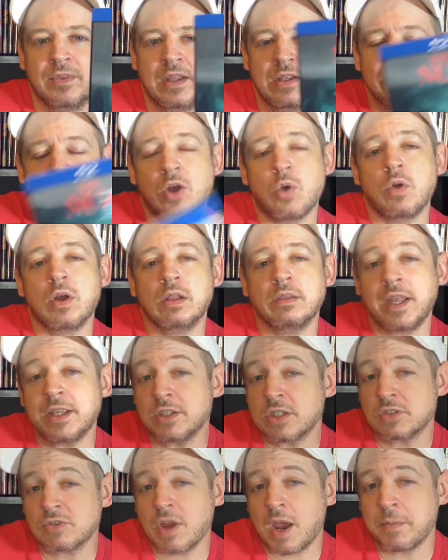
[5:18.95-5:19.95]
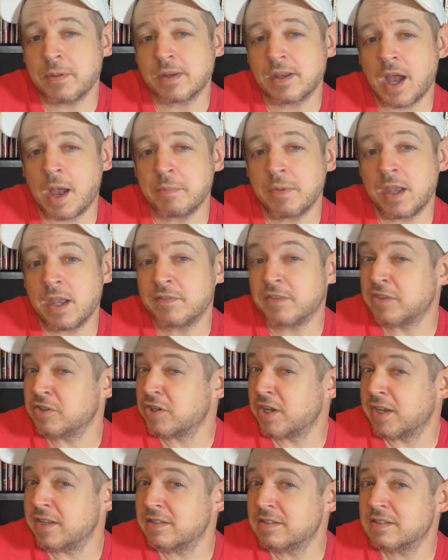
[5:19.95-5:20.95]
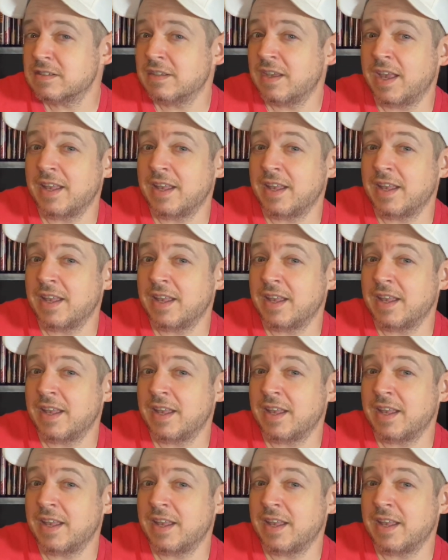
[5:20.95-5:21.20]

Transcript: So like, subscribe, and comment if the chance,